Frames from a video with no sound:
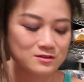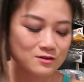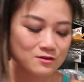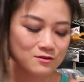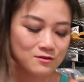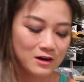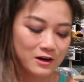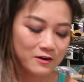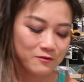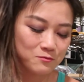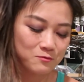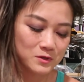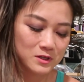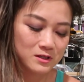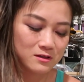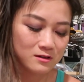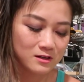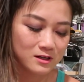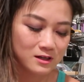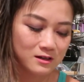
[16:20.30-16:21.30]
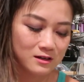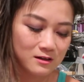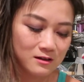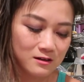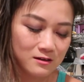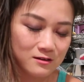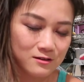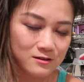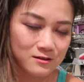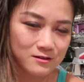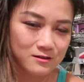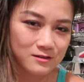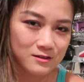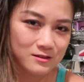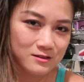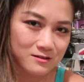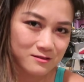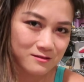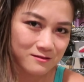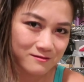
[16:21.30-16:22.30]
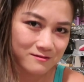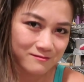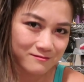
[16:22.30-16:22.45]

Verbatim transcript: so I've been just